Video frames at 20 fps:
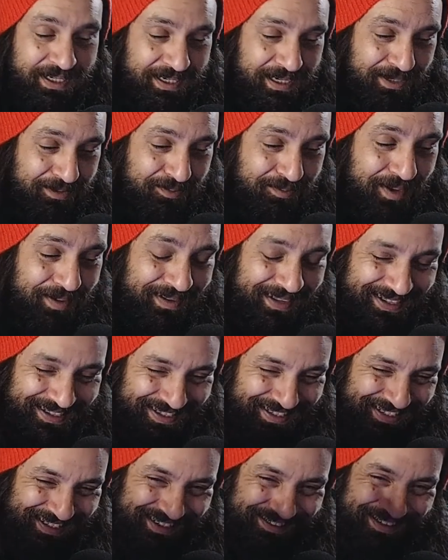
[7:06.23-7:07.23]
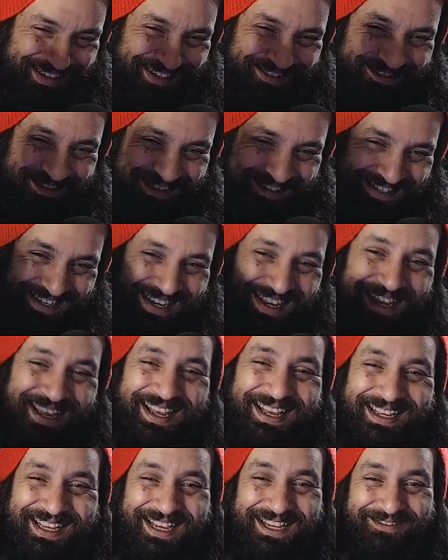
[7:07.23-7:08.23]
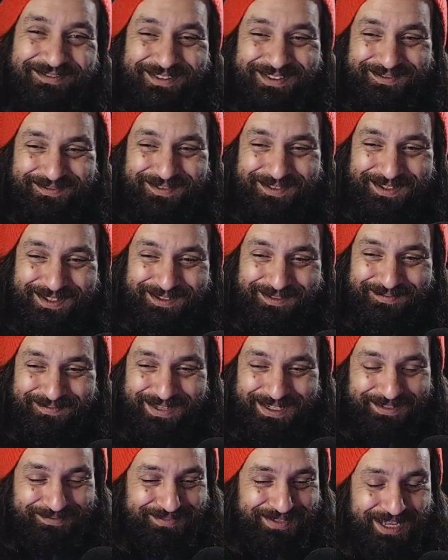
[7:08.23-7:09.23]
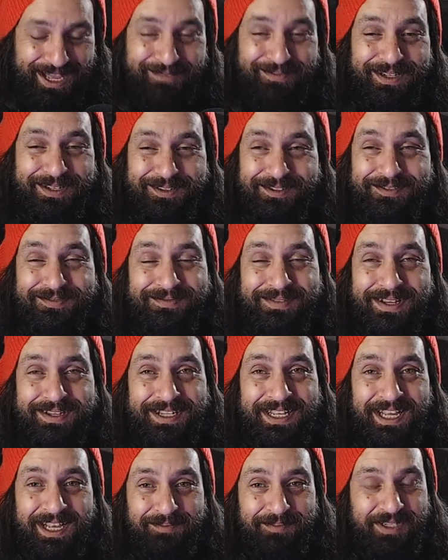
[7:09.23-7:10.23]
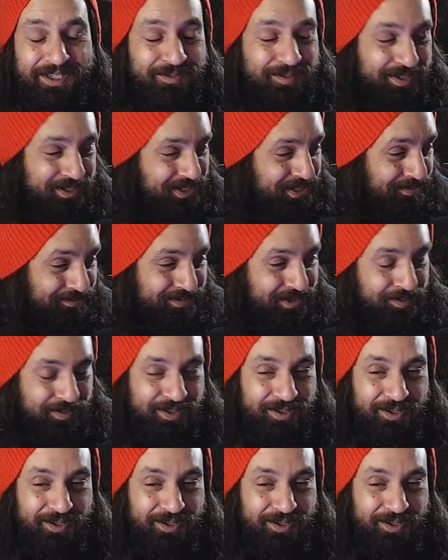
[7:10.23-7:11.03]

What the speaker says: remember. It was, for the cover of Garbage, which got me onto all